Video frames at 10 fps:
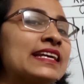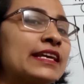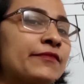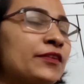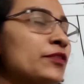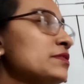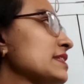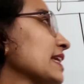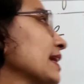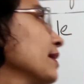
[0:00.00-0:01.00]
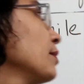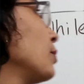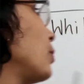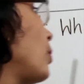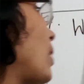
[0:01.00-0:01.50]
if you see
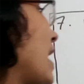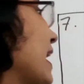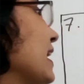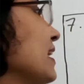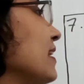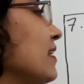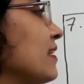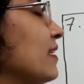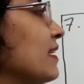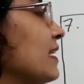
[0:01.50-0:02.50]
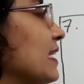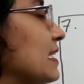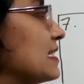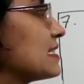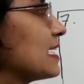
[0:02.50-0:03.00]
while
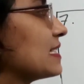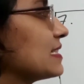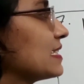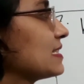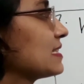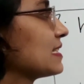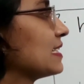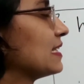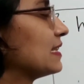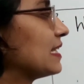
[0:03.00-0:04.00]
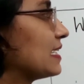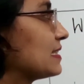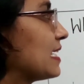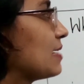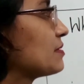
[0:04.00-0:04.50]
in a sentence,
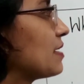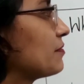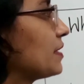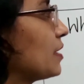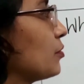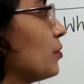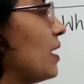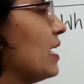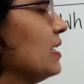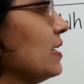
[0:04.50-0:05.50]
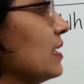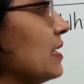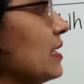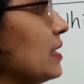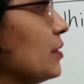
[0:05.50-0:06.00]
that times after while
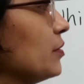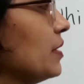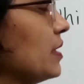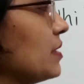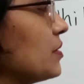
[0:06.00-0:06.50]
you need